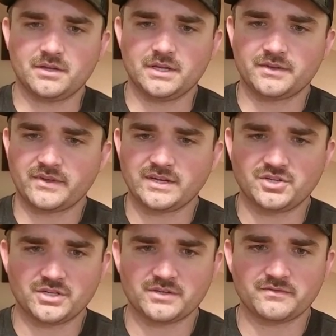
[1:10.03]
It is a
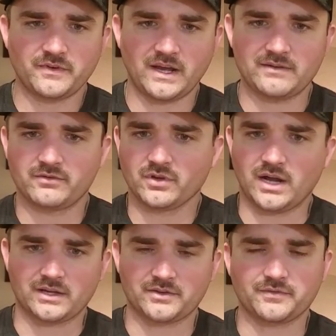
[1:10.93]
Gen 5
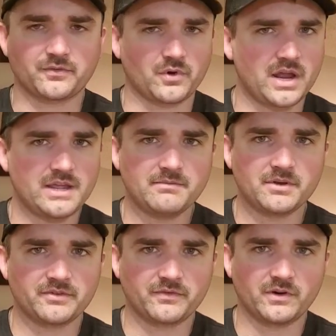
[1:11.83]
Glock. The frame,
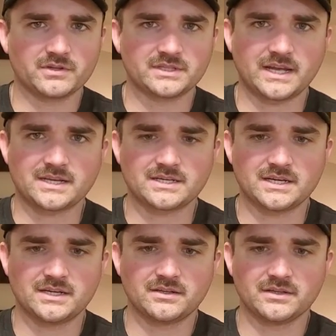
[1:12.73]
as far as I can
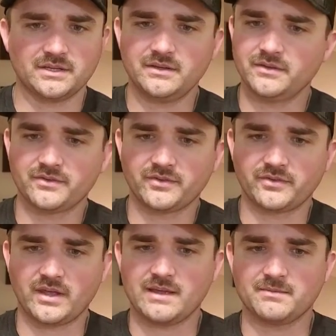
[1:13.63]
tell, is the
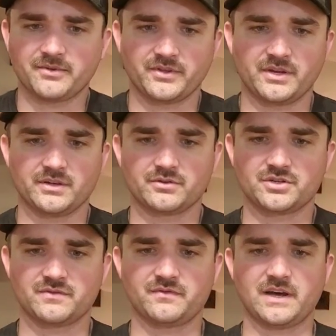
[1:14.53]
same as any other
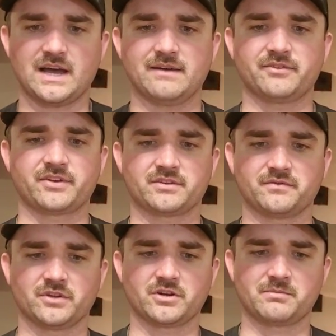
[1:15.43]
Gen 5. It's got the
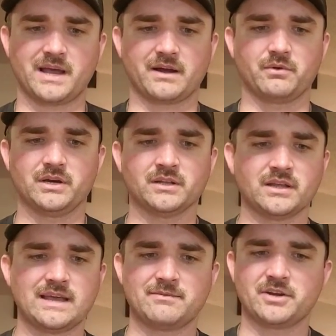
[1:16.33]
flared
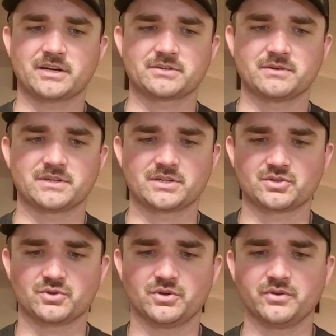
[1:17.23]
magwell, ambidextrous
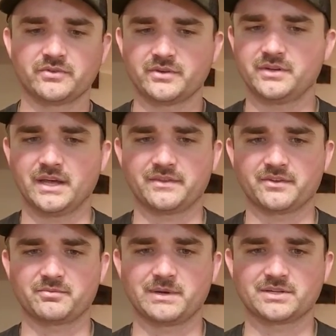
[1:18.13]
controls,
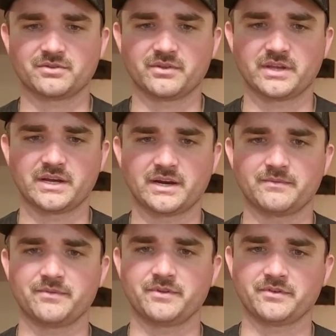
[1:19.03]
nothing special there.
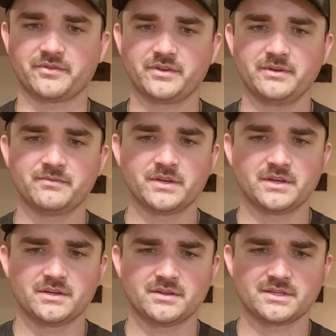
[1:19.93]
You can see.
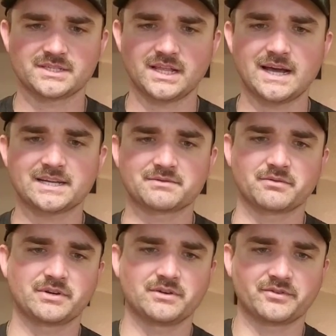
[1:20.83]
The slide is where
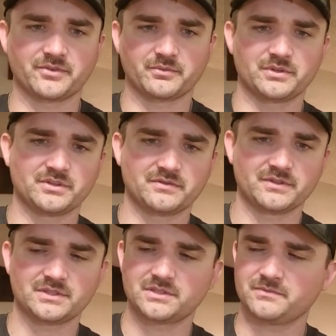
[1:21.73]
we notice a real
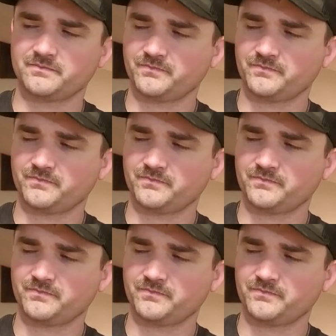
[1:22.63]
difference.